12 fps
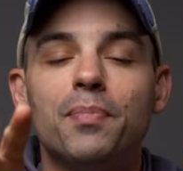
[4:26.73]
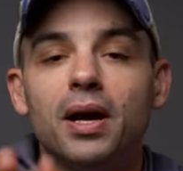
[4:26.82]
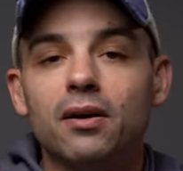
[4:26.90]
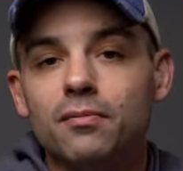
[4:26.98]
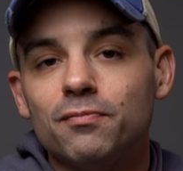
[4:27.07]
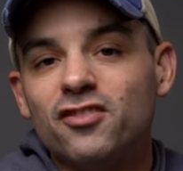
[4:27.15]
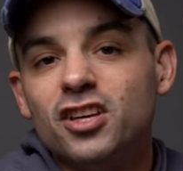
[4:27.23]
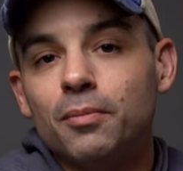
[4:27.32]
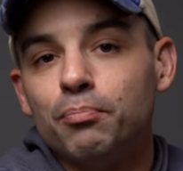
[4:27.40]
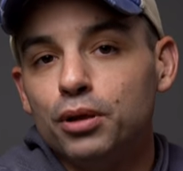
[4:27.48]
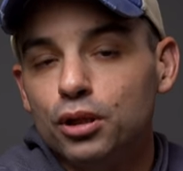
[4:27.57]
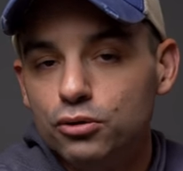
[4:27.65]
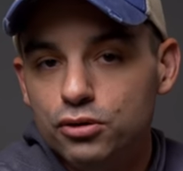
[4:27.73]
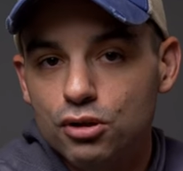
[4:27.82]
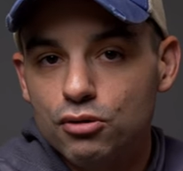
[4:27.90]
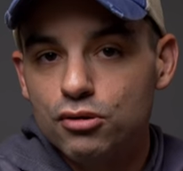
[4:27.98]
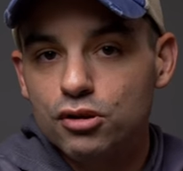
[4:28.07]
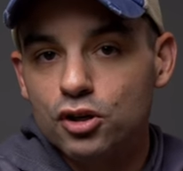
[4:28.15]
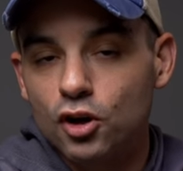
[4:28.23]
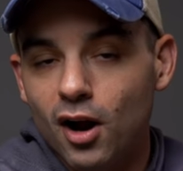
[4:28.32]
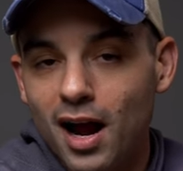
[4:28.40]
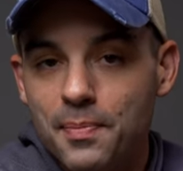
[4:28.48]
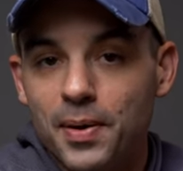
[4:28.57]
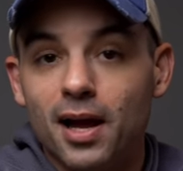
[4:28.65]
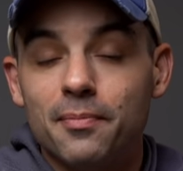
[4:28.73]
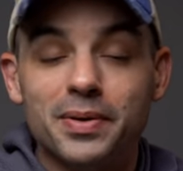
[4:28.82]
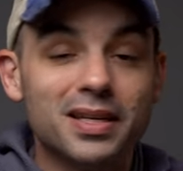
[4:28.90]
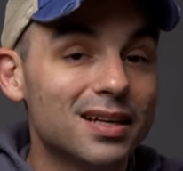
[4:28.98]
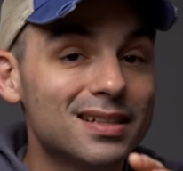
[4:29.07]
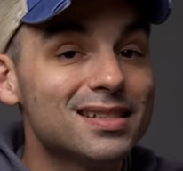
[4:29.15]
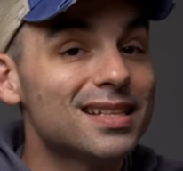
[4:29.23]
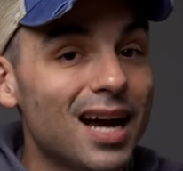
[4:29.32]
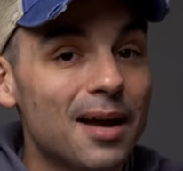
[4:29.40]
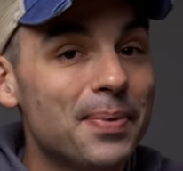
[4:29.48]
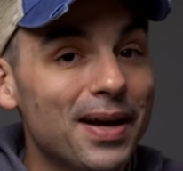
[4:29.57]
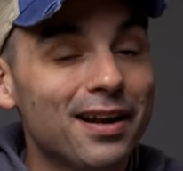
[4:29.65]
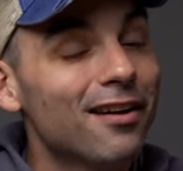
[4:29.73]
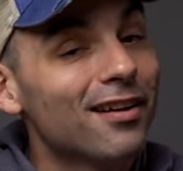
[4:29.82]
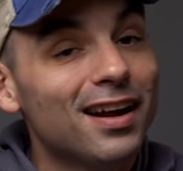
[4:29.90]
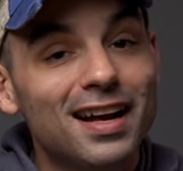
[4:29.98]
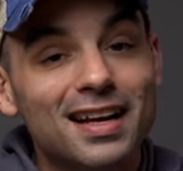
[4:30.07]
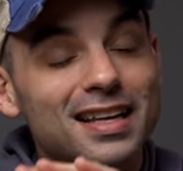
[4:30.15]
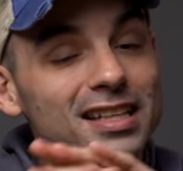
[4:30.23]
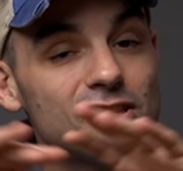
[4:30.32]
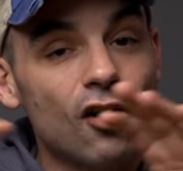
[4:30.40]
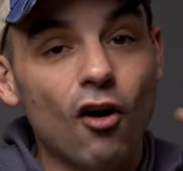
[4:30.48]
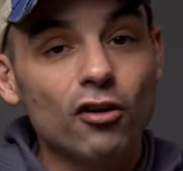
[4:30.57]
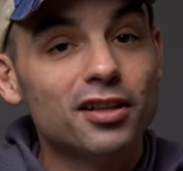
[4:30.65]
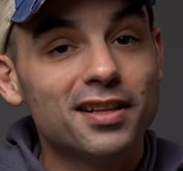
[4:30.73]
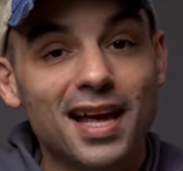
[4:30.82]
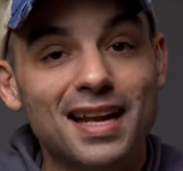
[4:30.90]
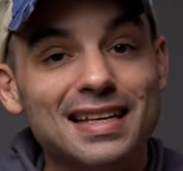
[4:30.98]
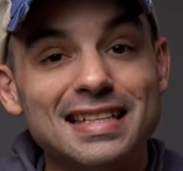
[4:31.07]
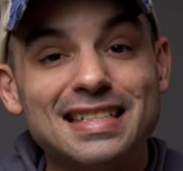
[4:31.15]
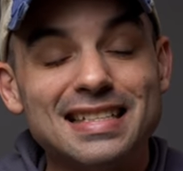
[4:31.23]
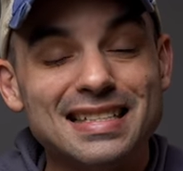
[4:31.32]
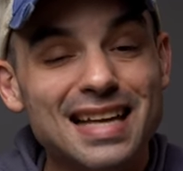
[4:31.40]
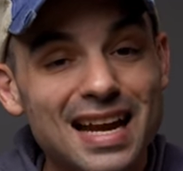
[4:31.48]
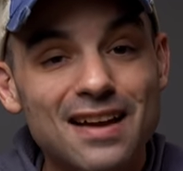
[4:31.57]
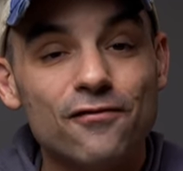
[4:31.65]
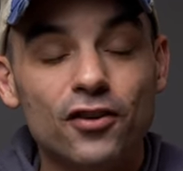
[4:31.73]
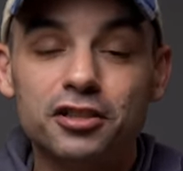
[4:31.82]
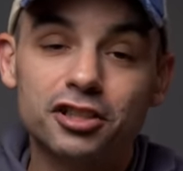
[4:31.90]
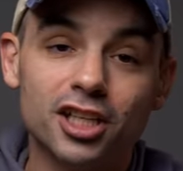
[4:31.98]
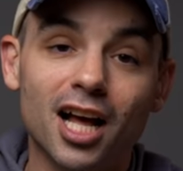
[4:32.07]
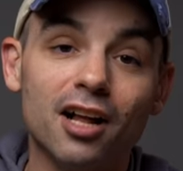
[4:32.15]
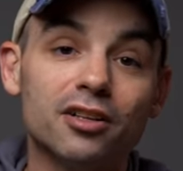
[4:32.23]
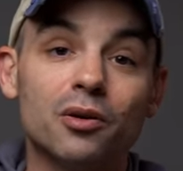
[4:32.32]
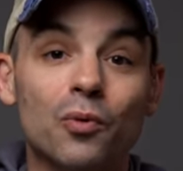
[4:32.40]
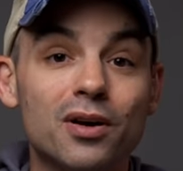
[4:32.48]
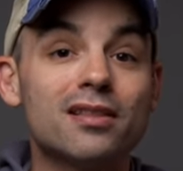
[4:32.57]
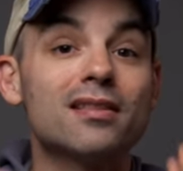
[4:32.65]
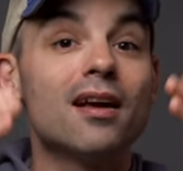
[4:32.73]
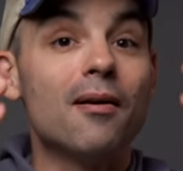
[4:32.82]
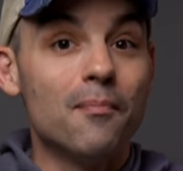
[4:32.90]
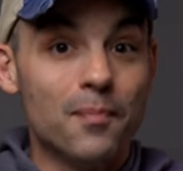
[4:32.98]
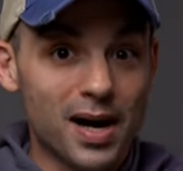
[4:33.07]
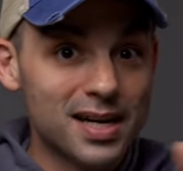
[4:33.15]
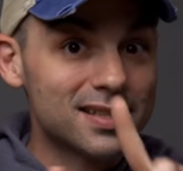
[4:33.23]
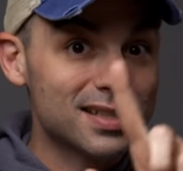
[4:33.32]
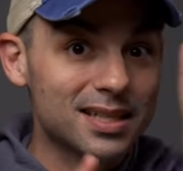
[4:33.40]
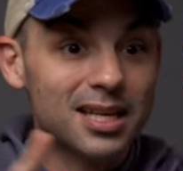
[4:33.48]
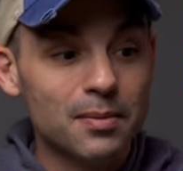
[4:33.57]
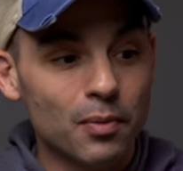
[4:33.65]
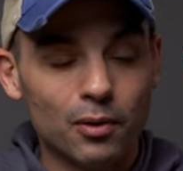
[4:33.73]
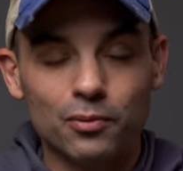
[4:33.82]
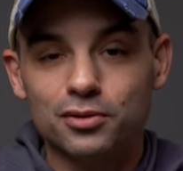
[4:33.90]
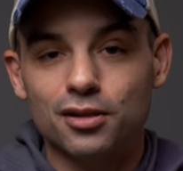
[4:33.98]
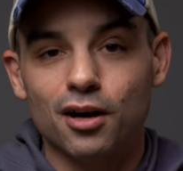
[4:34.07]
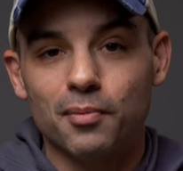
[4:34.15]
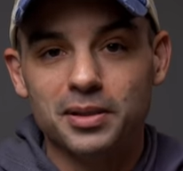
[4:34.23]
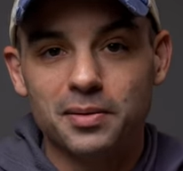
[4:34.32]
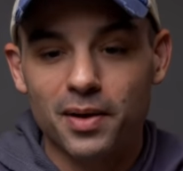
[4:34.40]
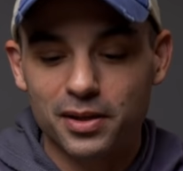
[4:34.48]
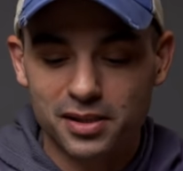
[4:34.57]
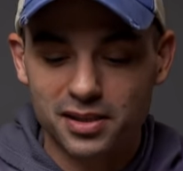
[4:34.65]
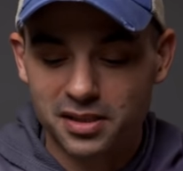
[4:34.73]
pair it via Bluetooth to your iPad because the iPad Air gets all of that insane functionality with mice and keyboard. We'll talk about the mouse in a